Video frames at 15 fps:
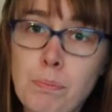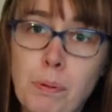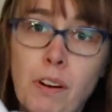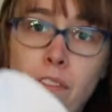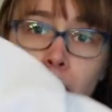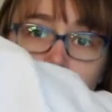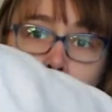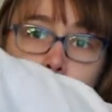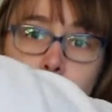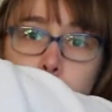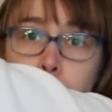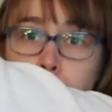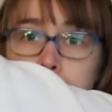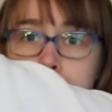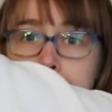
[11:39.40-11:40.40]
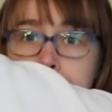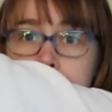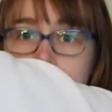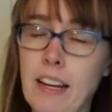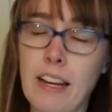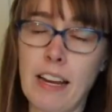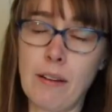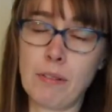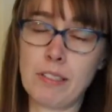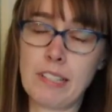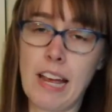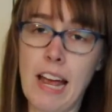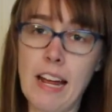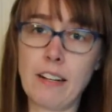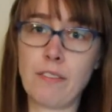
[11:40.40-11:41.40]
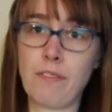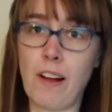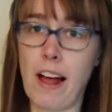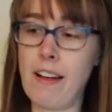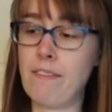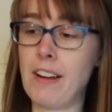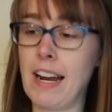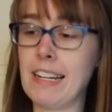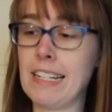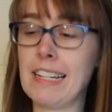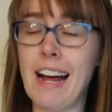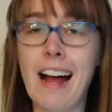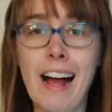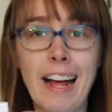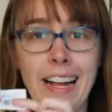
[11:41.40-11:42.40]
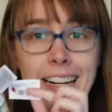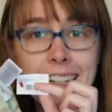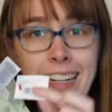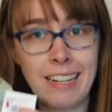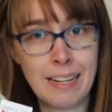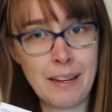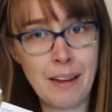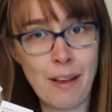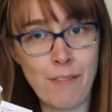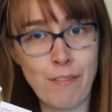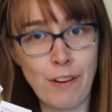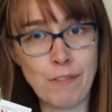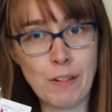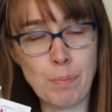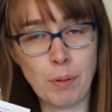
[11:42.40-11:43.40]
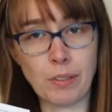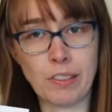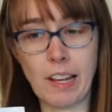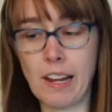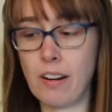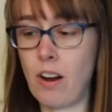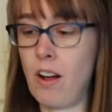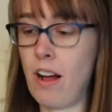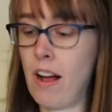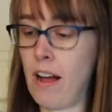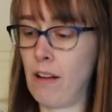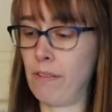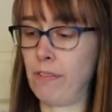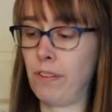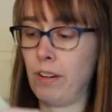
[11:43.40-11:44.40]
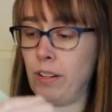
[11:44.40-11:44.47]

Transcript: perfect for spring. It was tagged 5.99. 50% off,